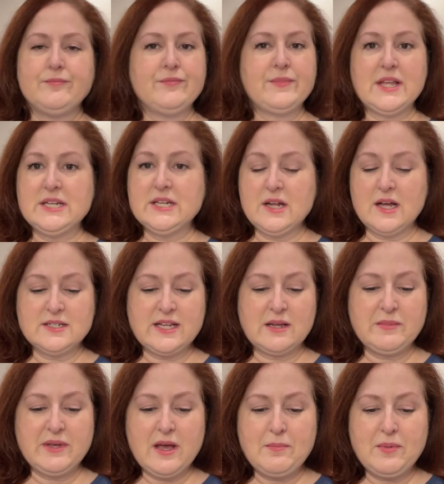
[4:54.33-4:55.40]
They did not take
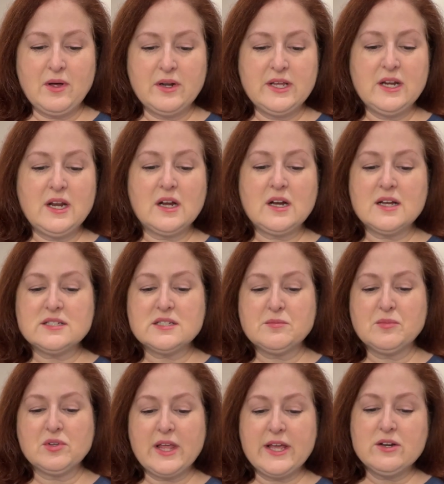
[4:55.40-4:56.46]
me up on it. A
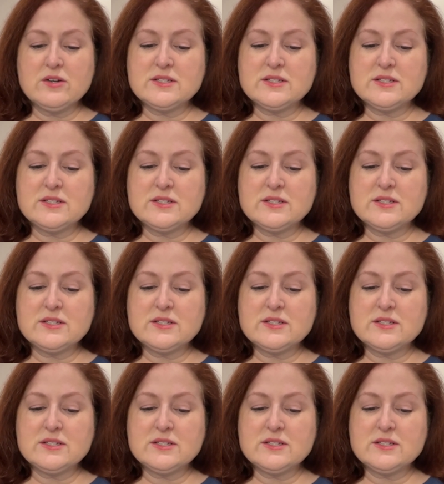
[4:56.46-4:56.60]
customer later